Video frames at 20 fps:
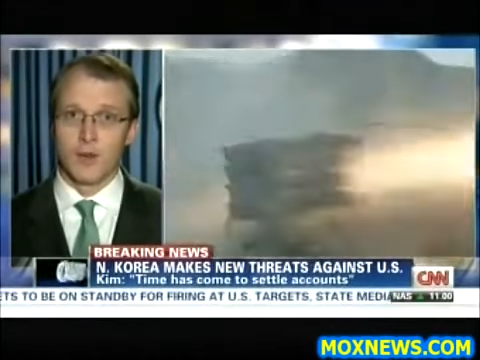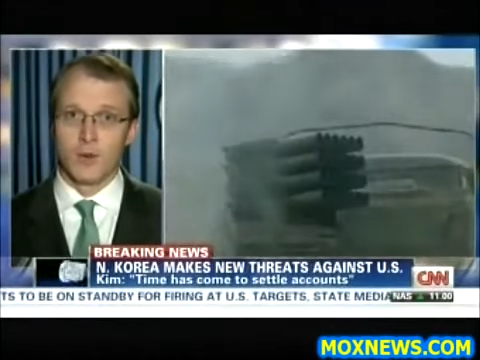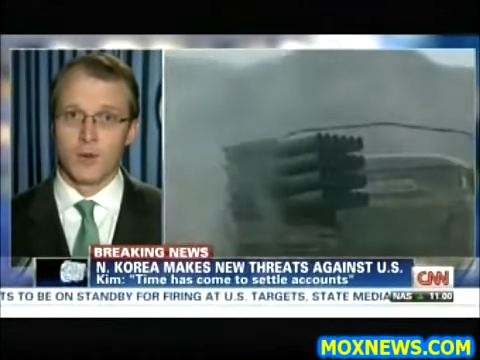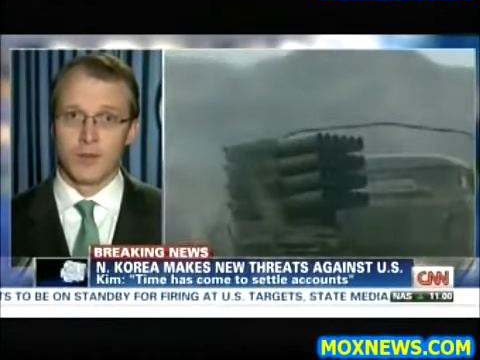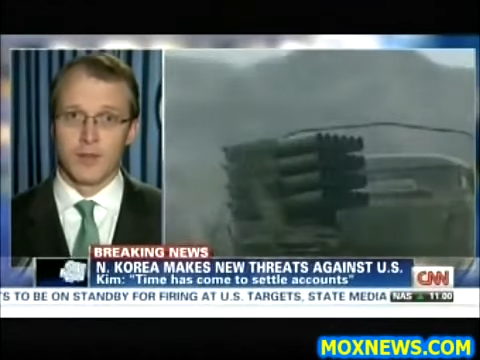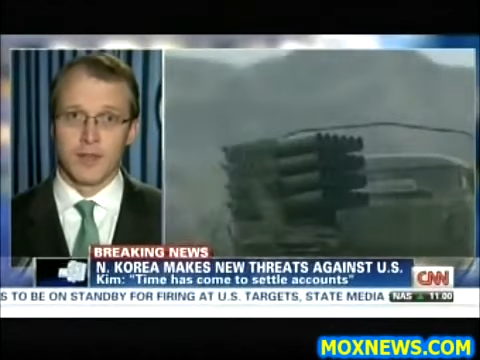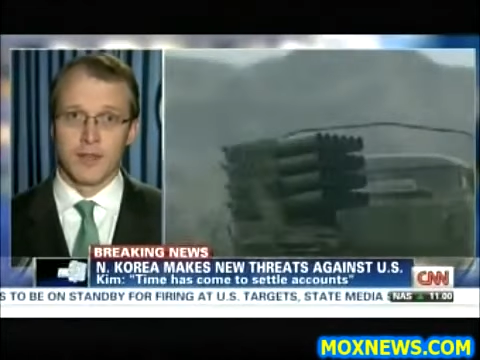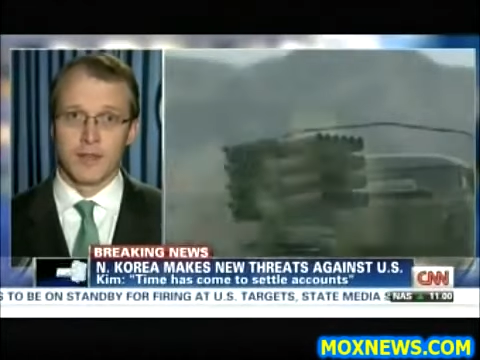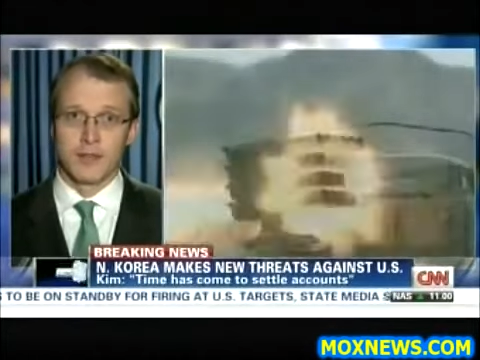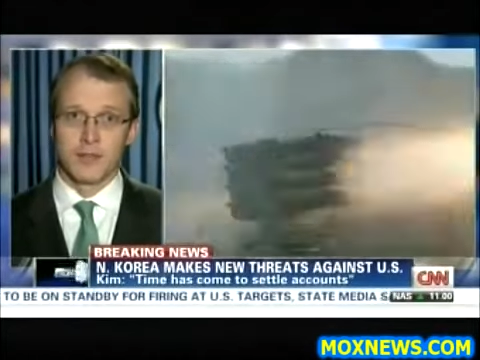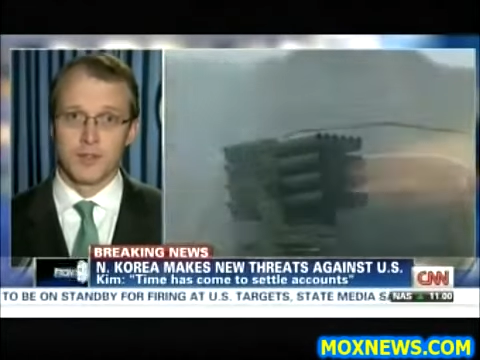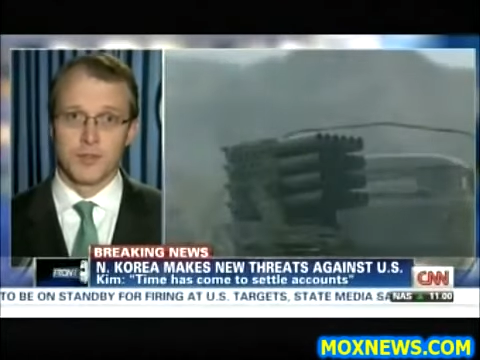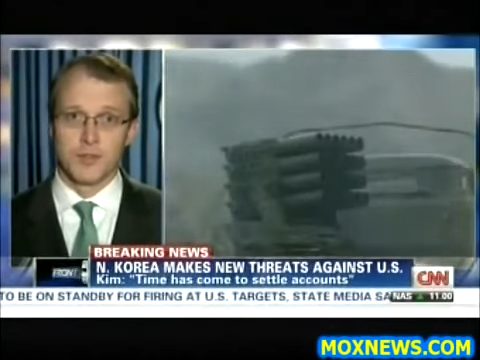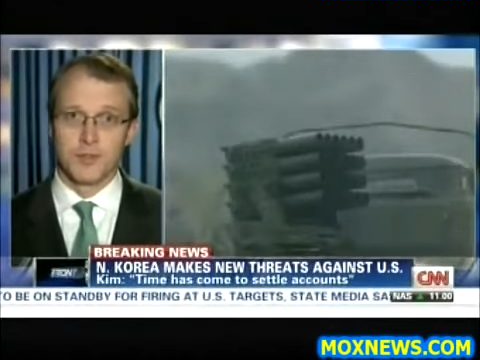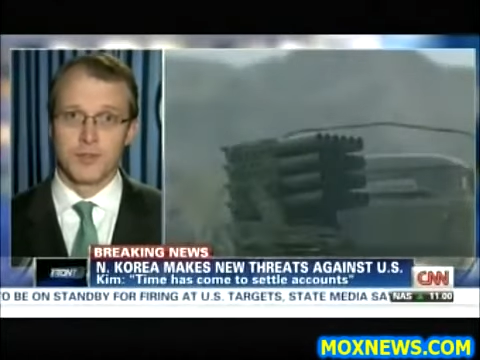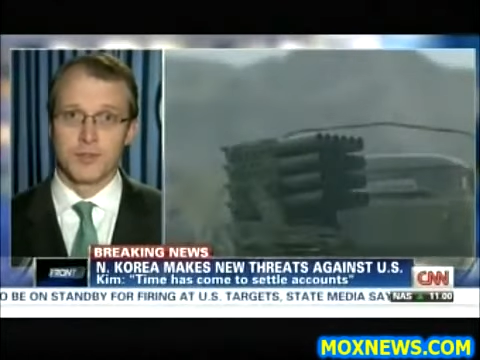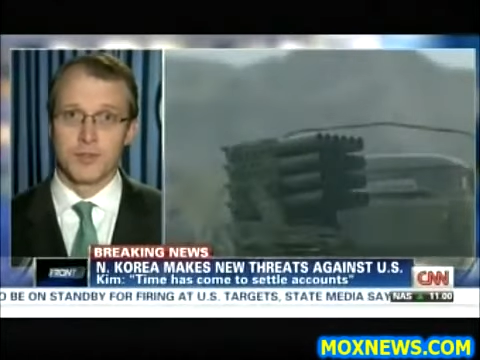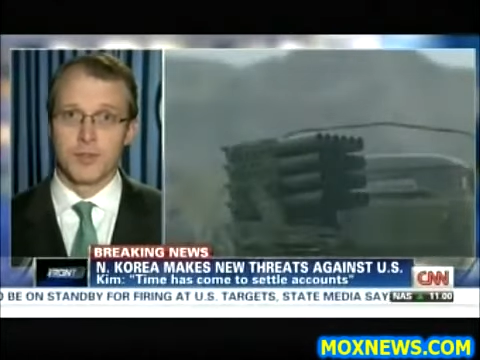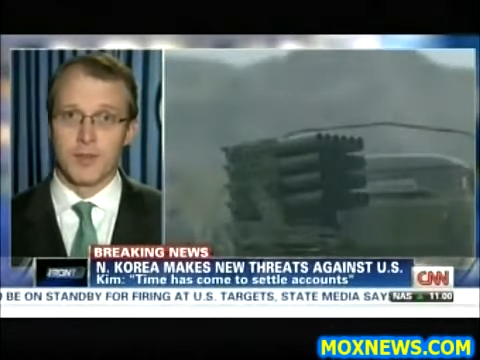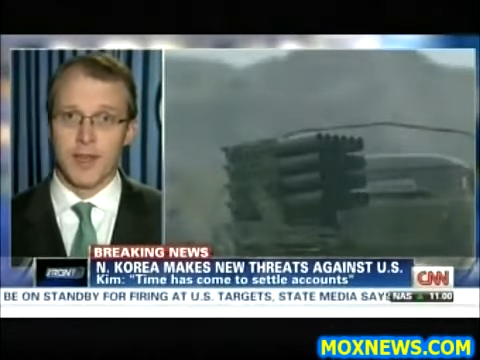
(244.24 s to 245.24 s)
or they can
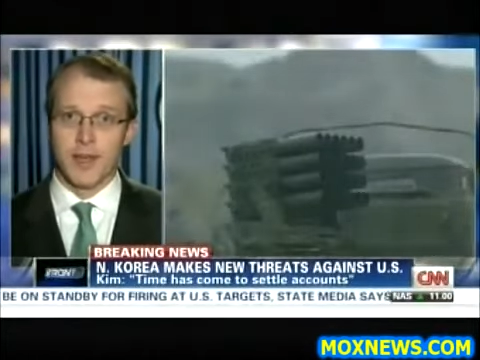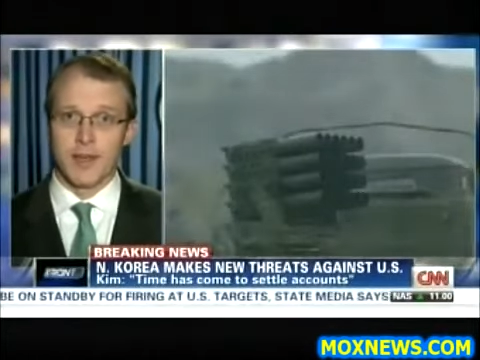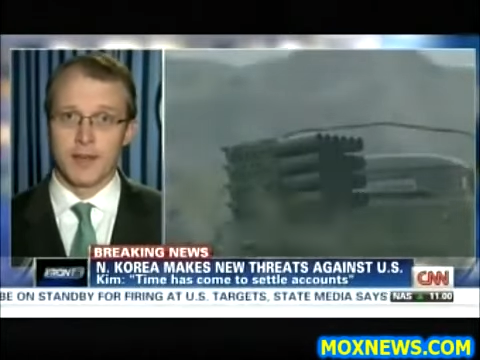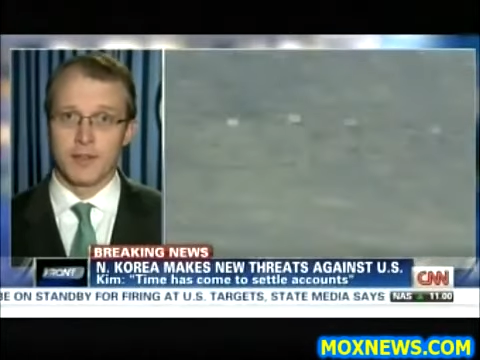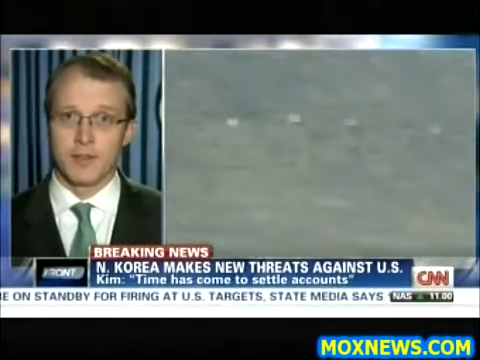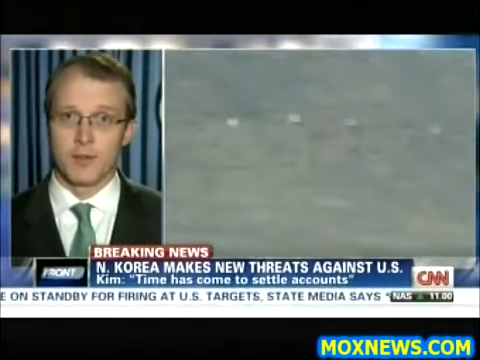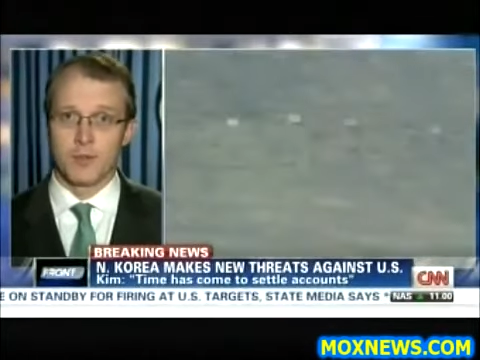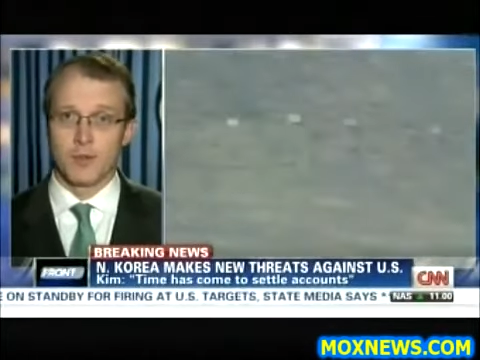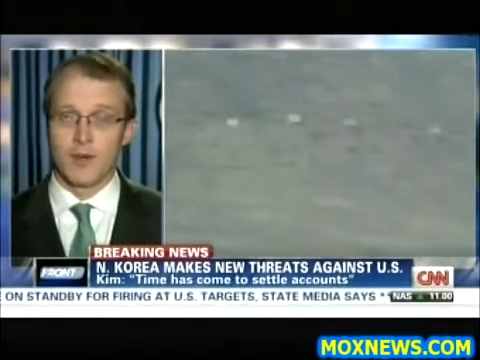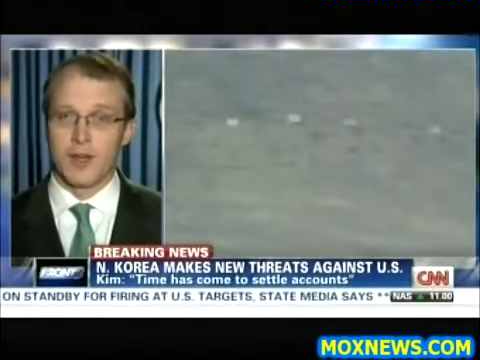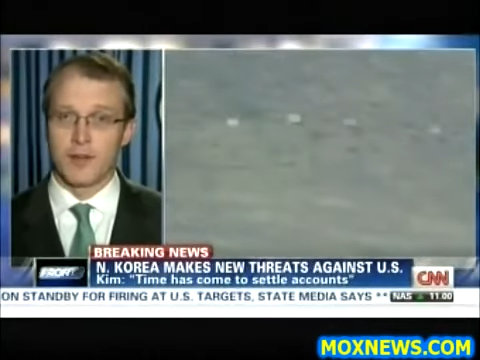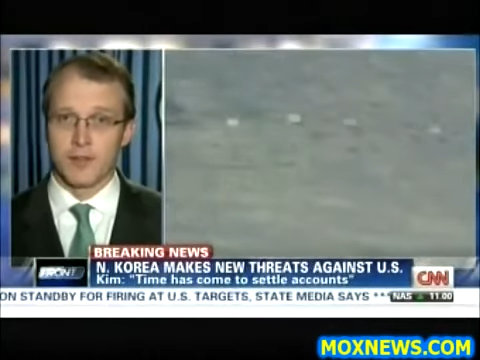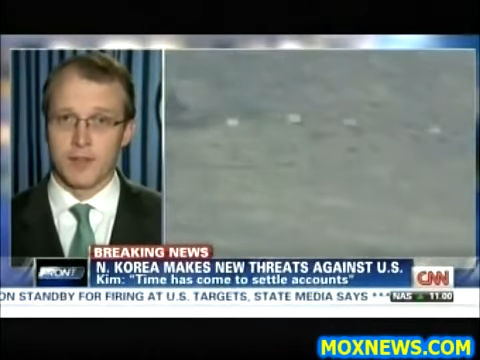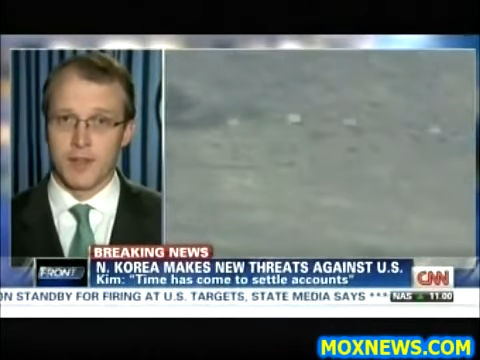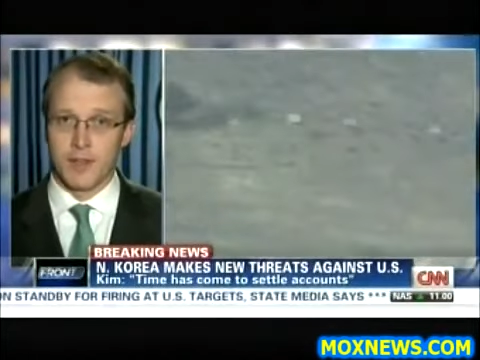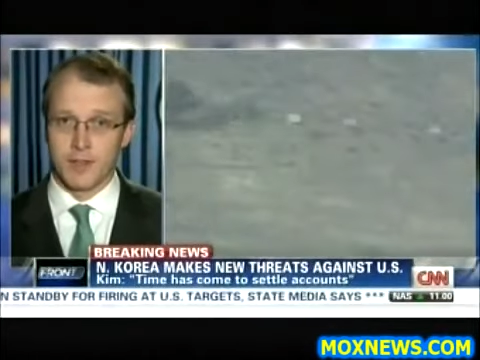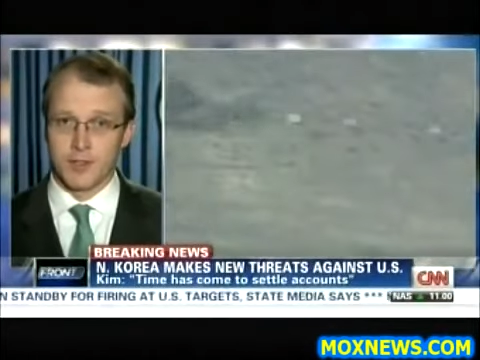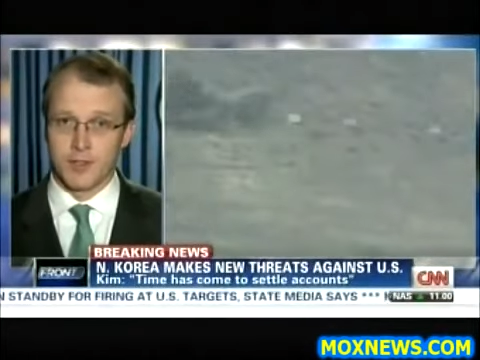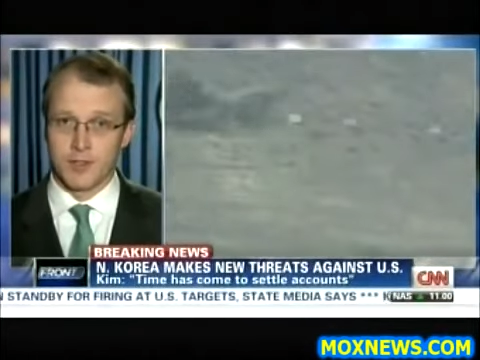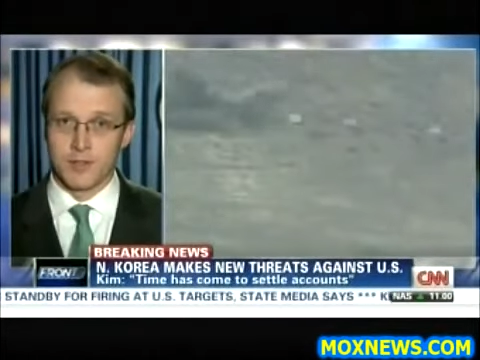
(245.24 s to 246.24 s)
choose the path of
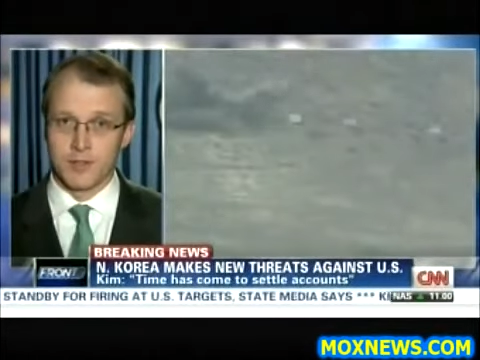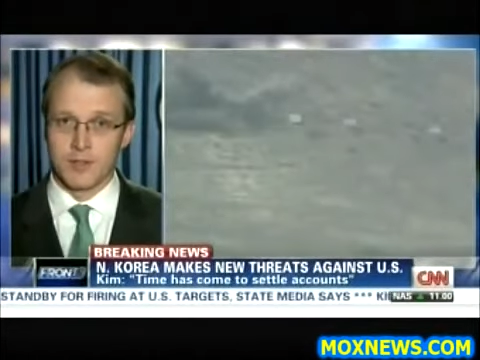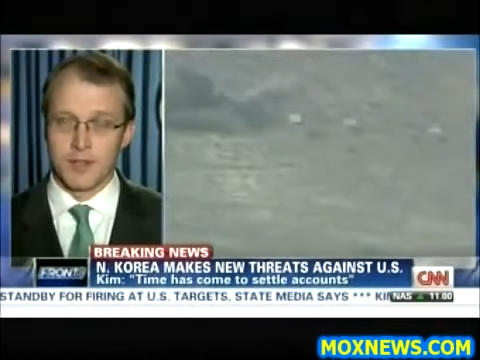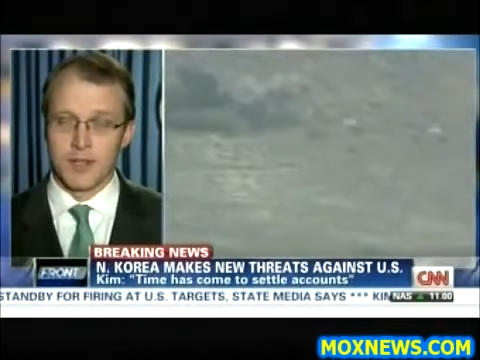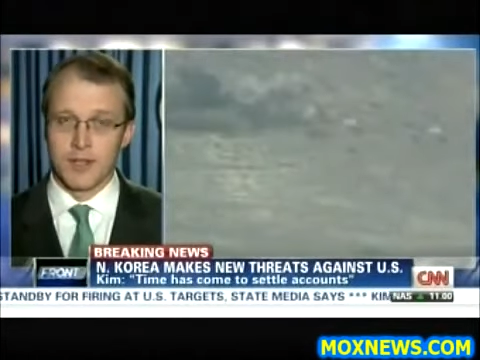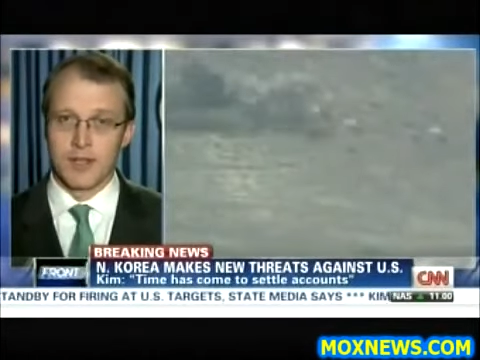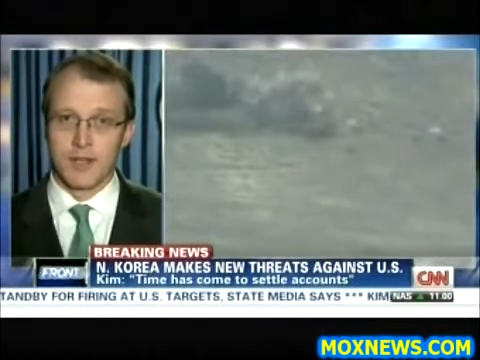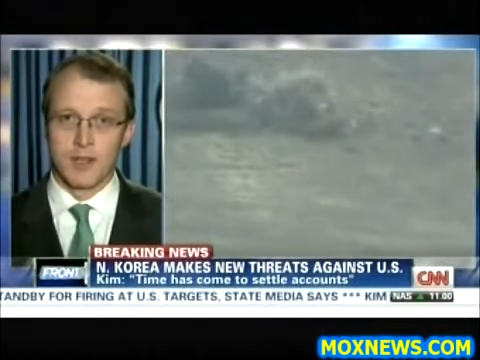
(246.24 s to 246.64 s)
provocation.